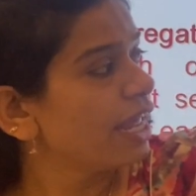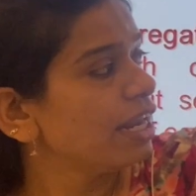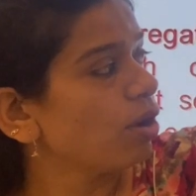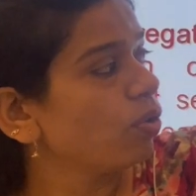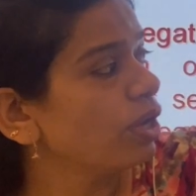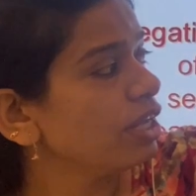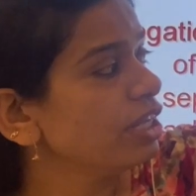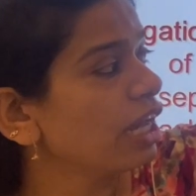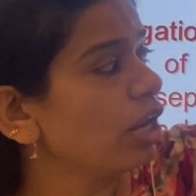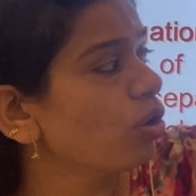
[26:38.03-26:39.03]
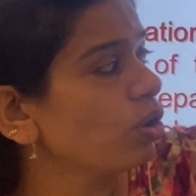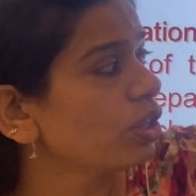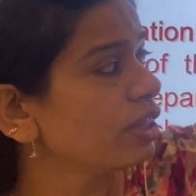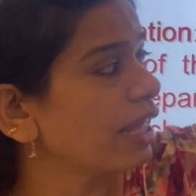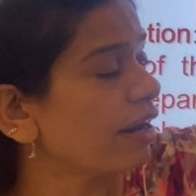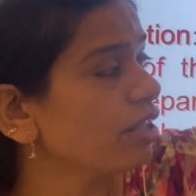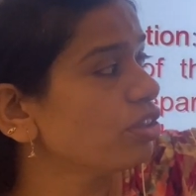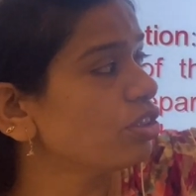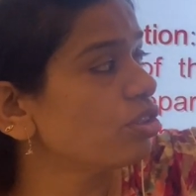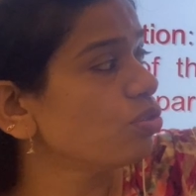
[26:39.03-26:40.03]
Now yellow, there are
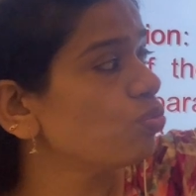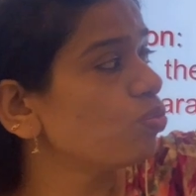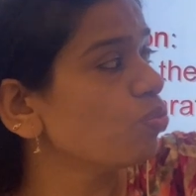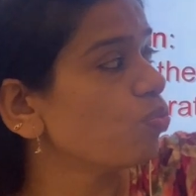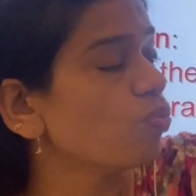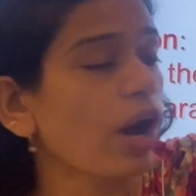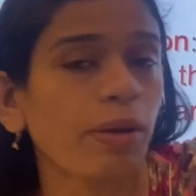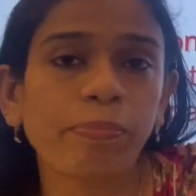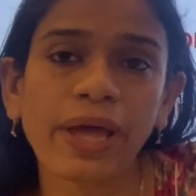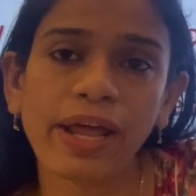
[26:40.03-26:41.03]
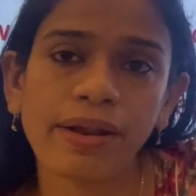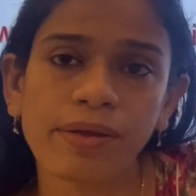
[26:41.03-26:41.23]
1 pair,